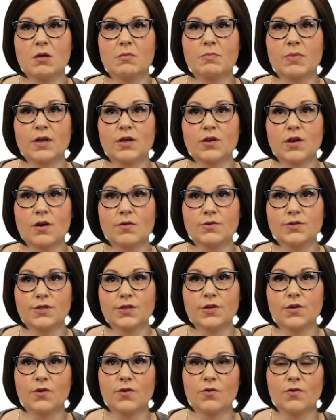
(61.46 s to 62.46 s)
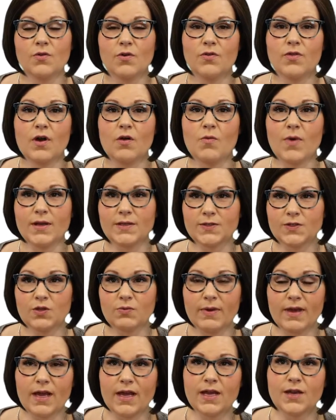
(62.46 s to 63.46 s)
But note too that once you
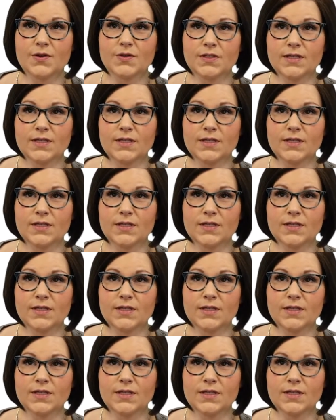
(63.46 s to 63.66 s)
pay your